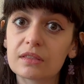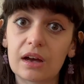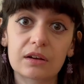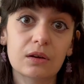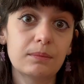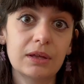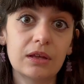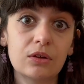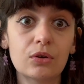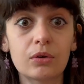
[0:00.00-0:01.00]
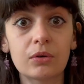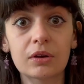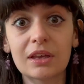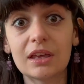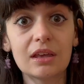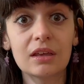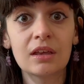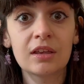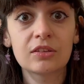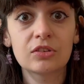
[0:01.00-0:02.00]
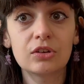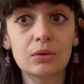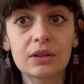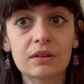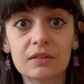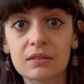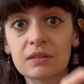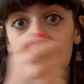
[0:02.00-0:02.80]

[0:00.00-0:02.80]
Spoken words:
That could be your key to doing this.